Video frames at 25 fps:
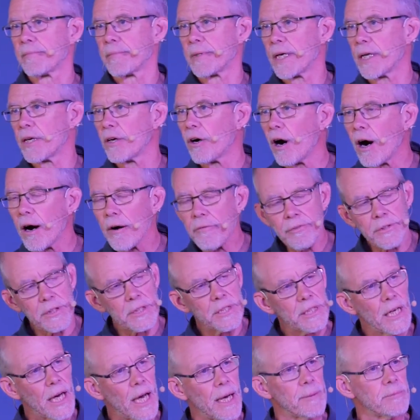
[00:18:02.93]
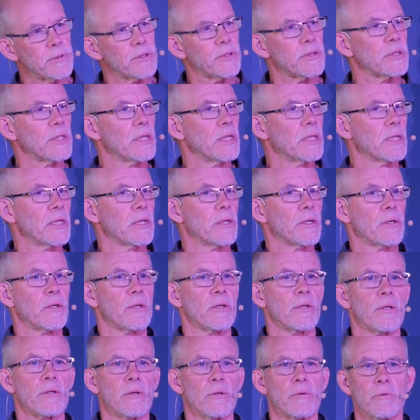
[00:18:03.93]
And oftentimes
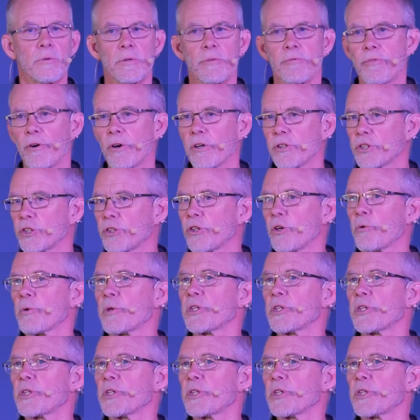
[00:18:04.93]
we fall short.